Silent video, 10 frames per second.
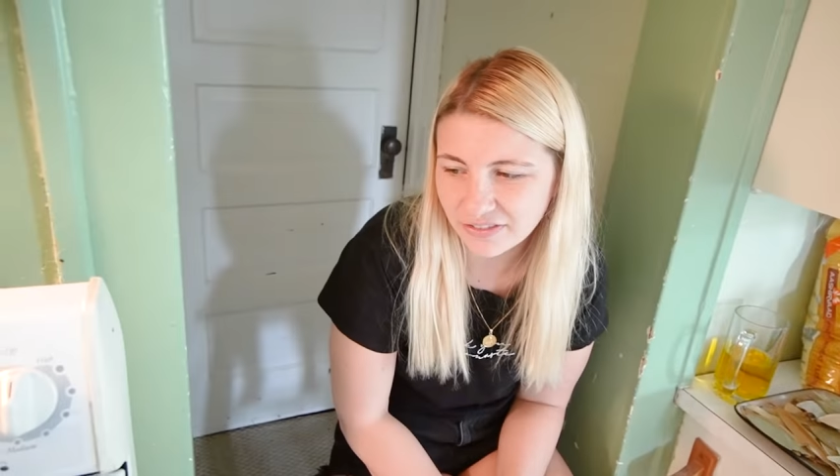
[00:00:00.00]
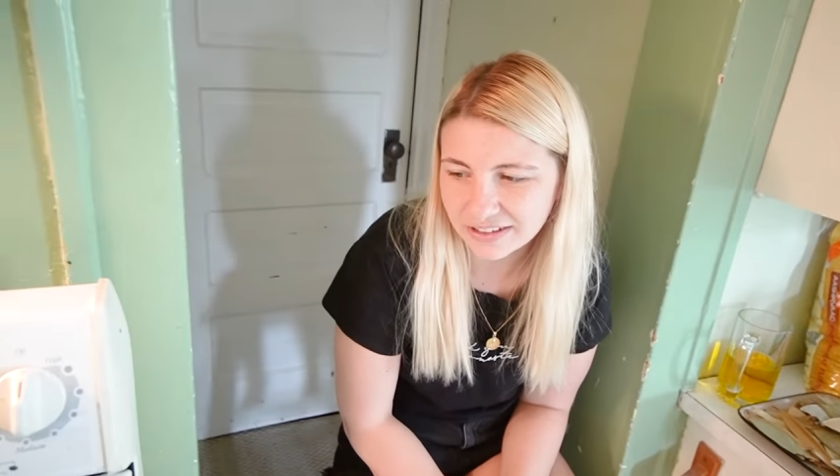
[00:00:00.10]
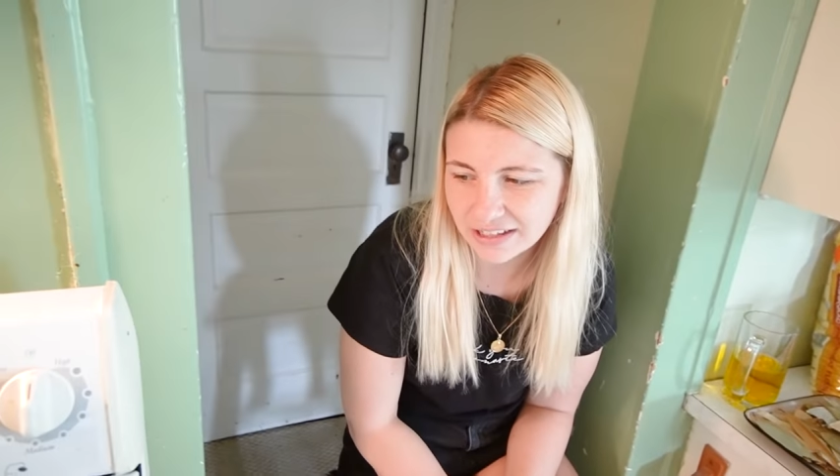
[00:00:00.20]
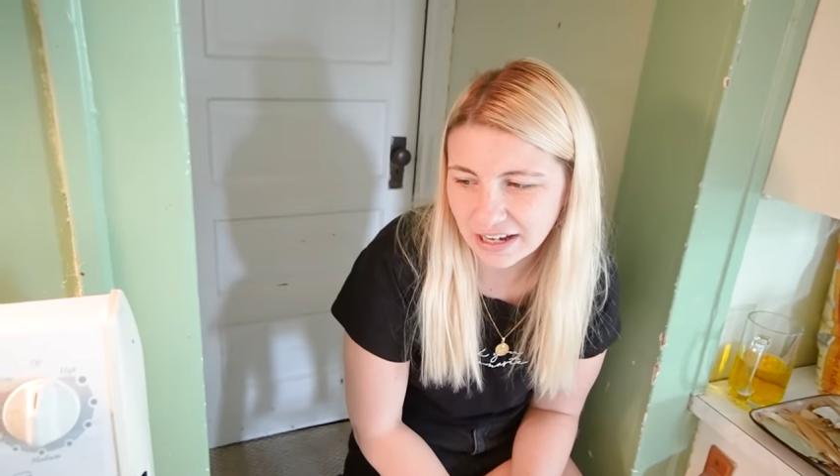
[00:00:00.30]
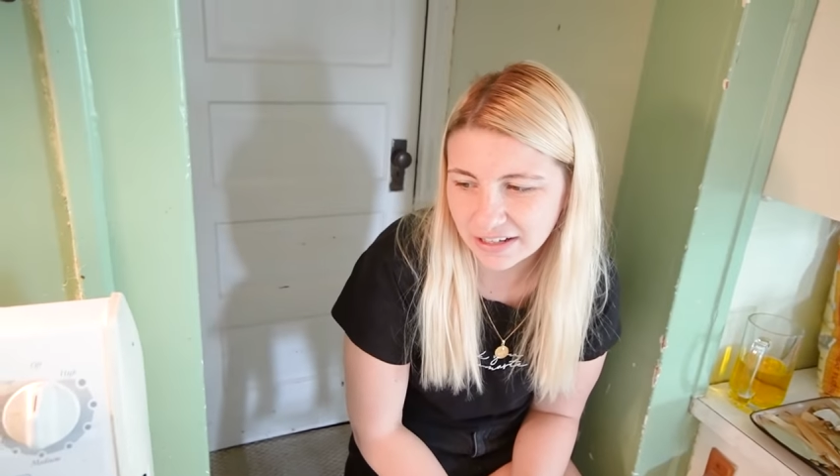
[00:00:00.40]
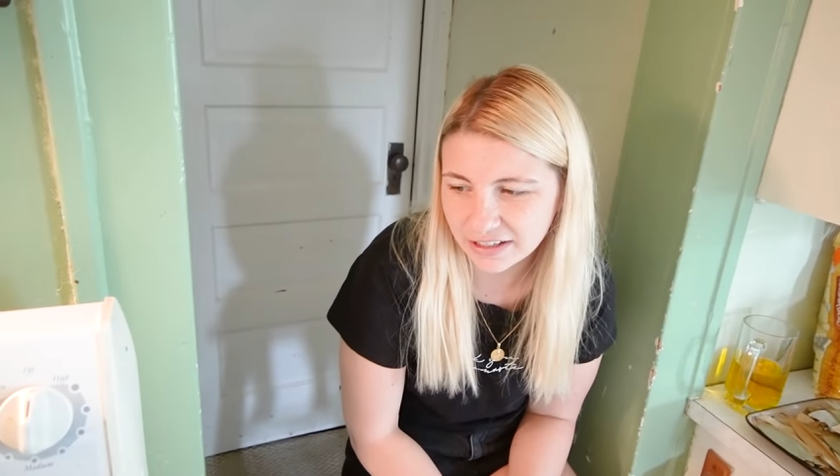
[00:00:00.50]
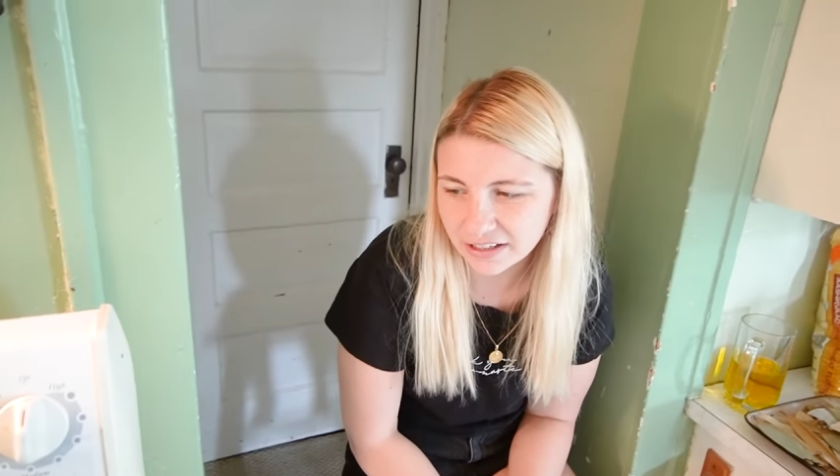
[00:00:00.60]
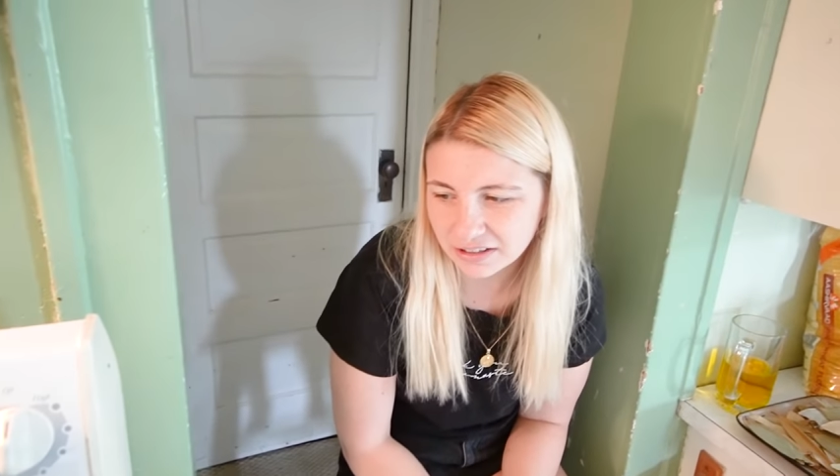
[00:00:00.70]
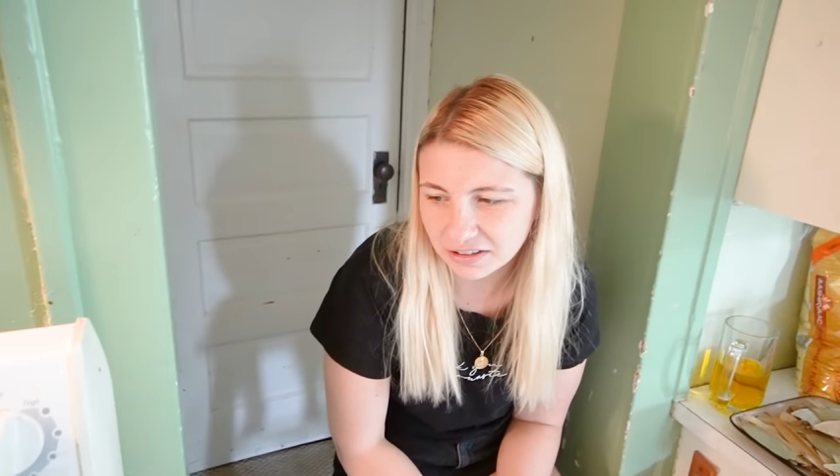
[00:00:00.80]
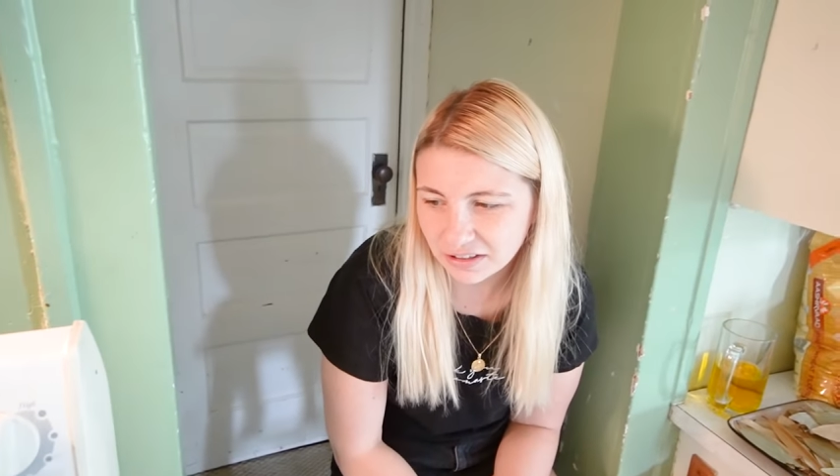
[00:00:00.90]
of
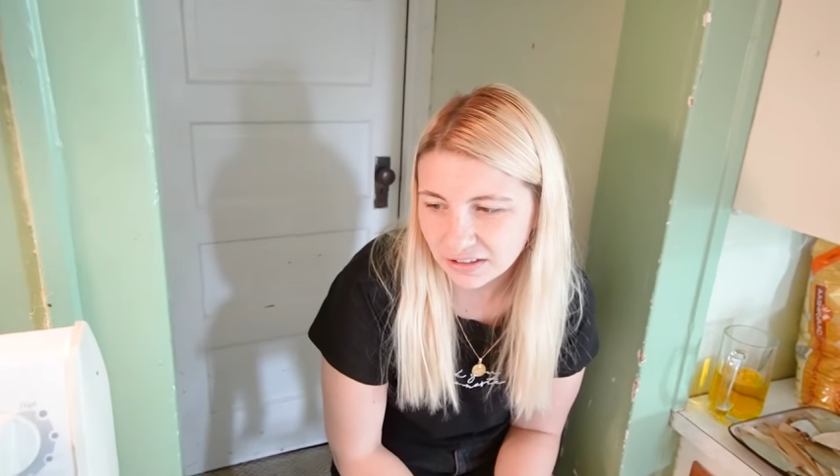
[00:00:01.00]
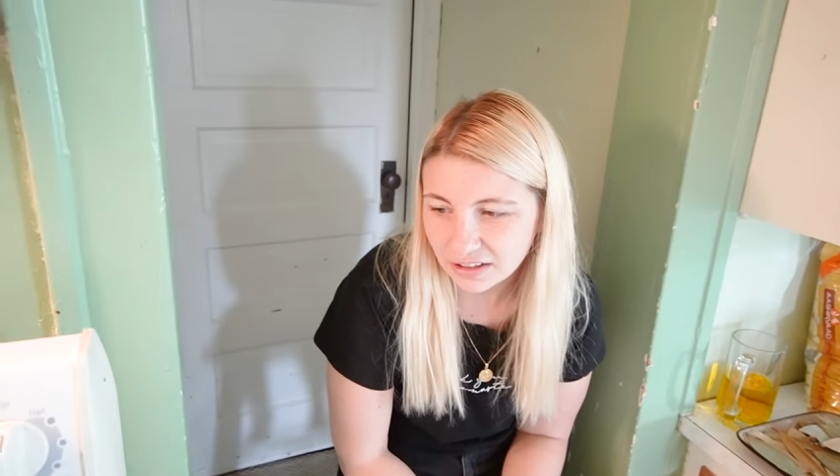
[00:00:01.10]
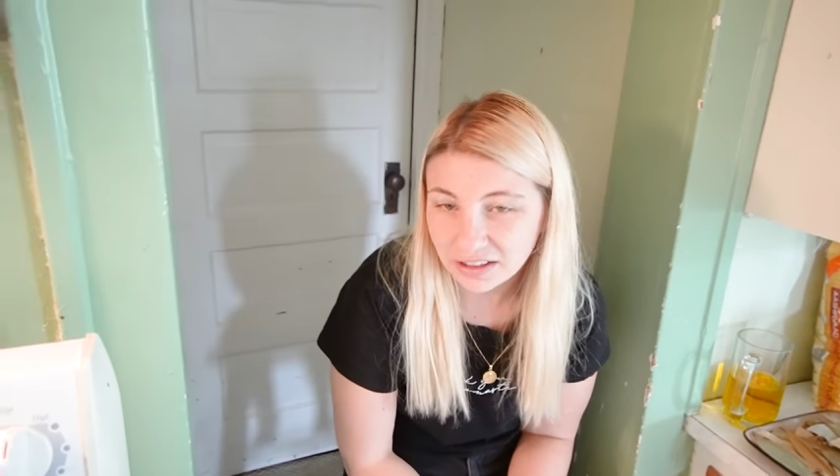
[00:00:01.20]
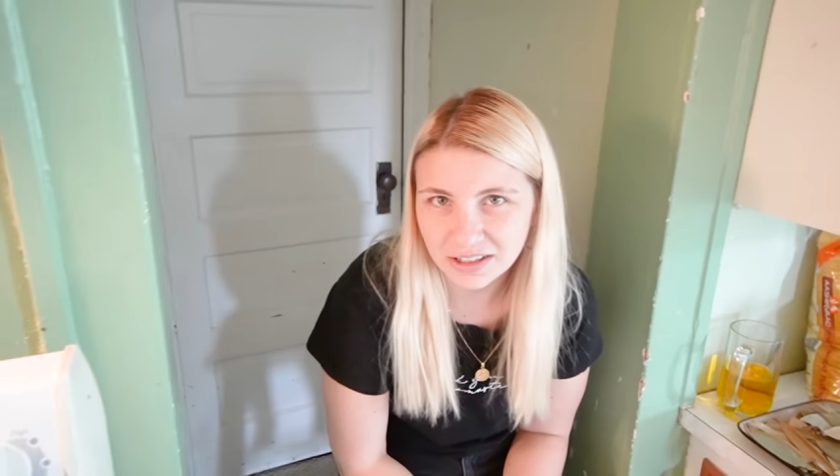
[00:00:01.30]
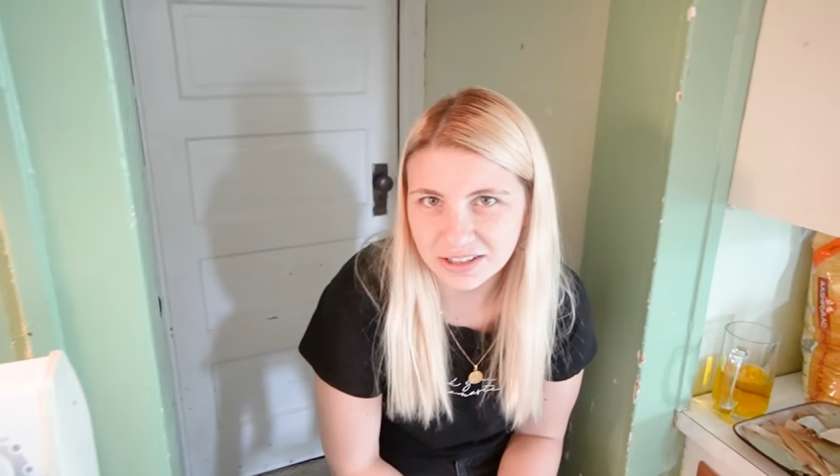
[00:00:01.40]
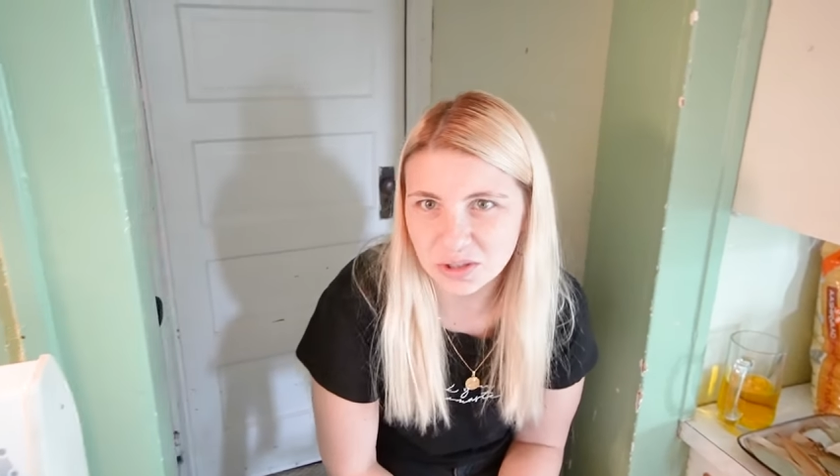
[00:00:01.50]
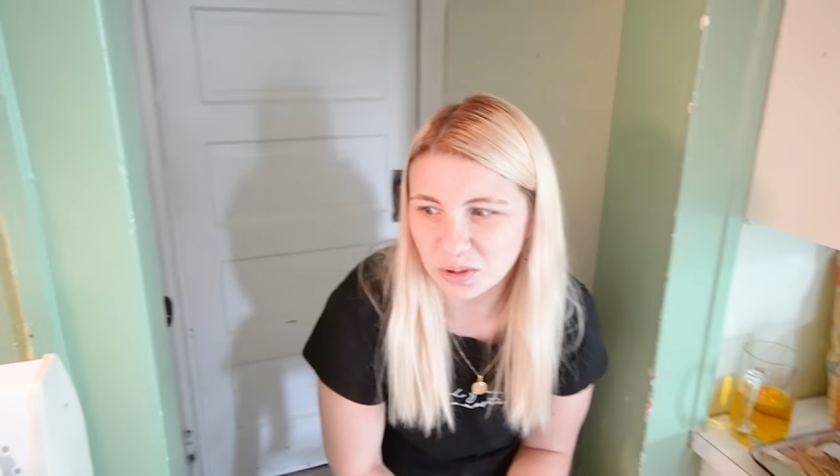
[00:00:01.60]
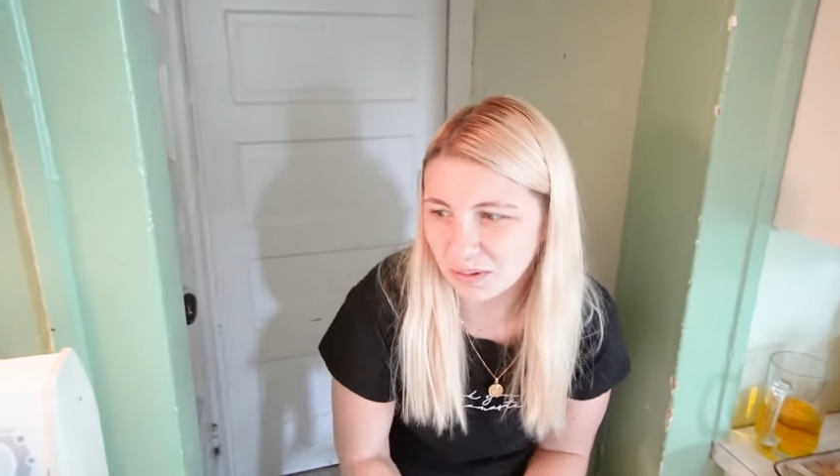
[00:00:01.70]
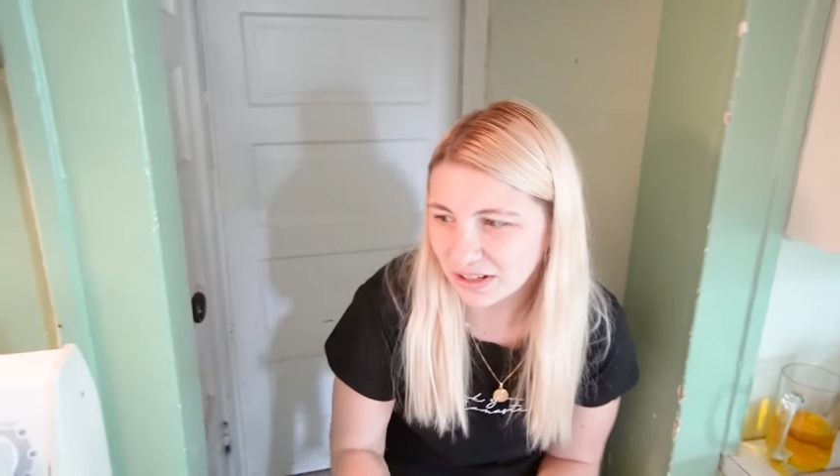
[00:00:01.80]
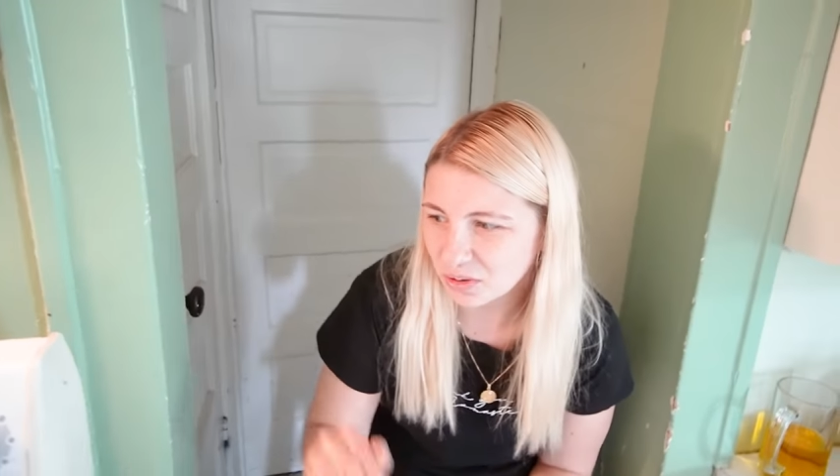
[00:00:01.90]
anxiety. It's too
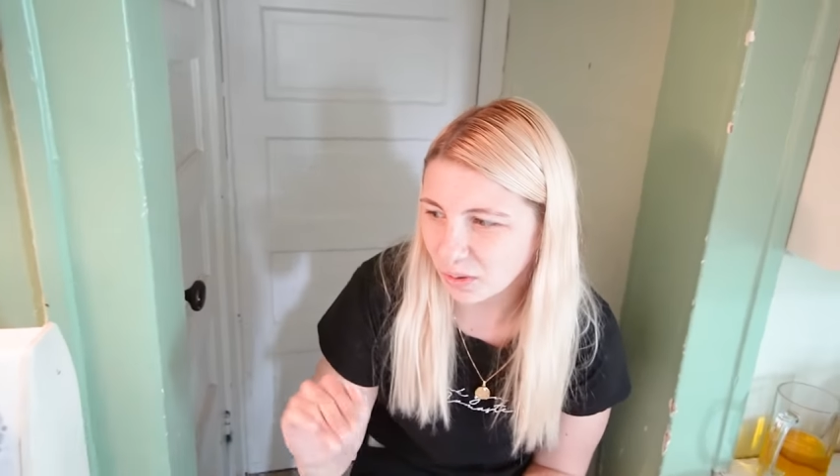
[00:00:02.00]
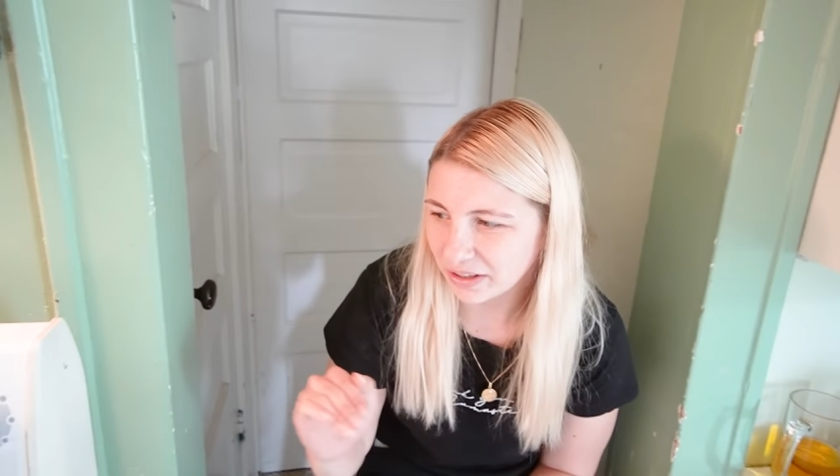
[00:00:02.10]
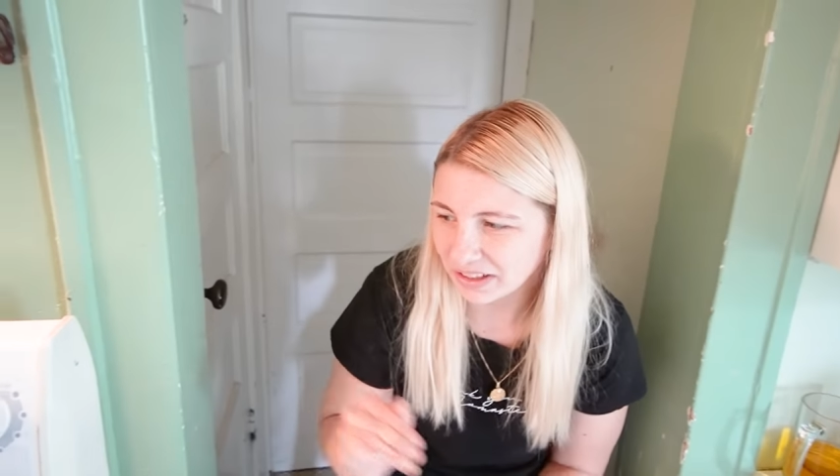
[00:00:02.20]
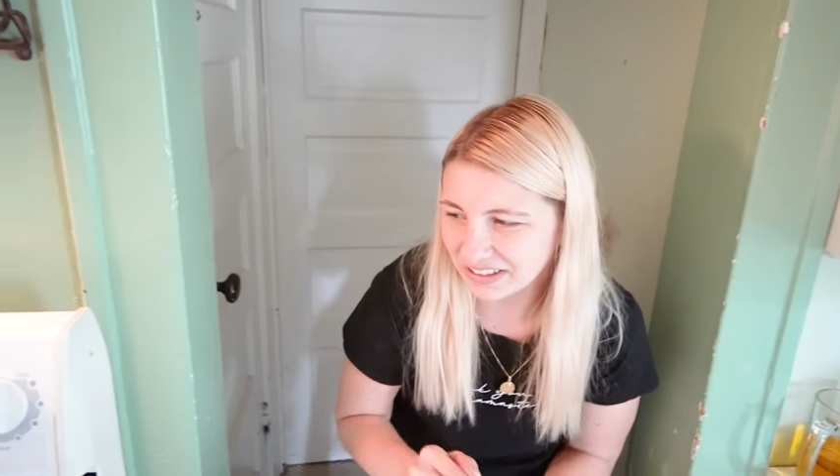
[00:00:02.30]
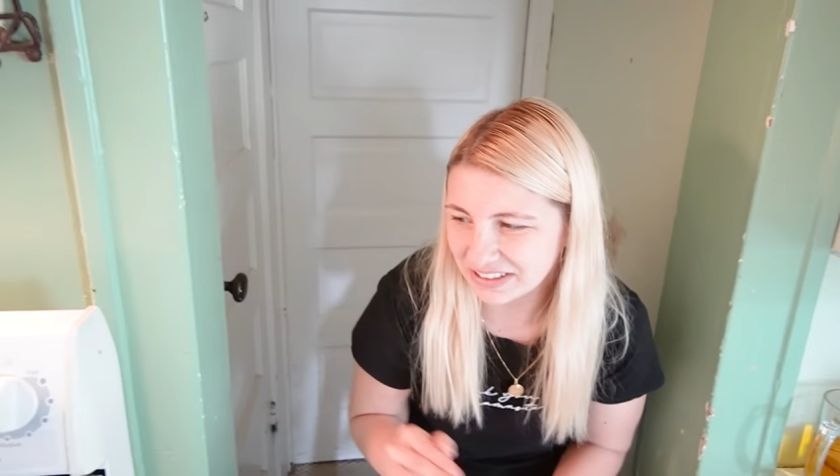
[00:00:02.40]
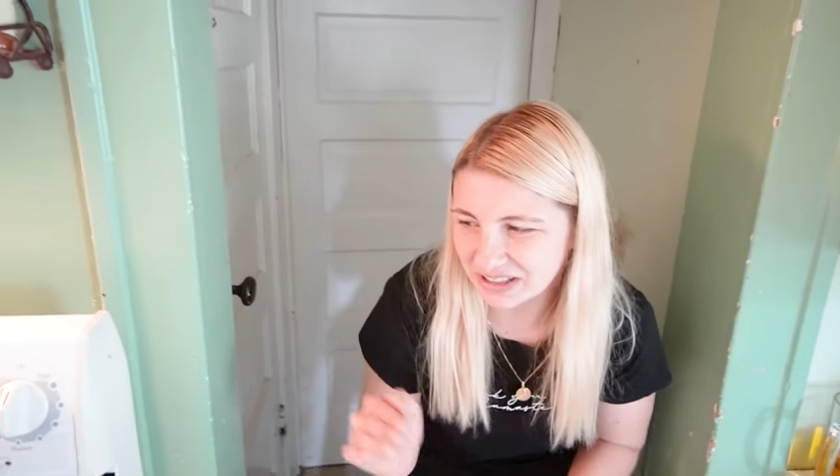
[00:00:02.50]
much oil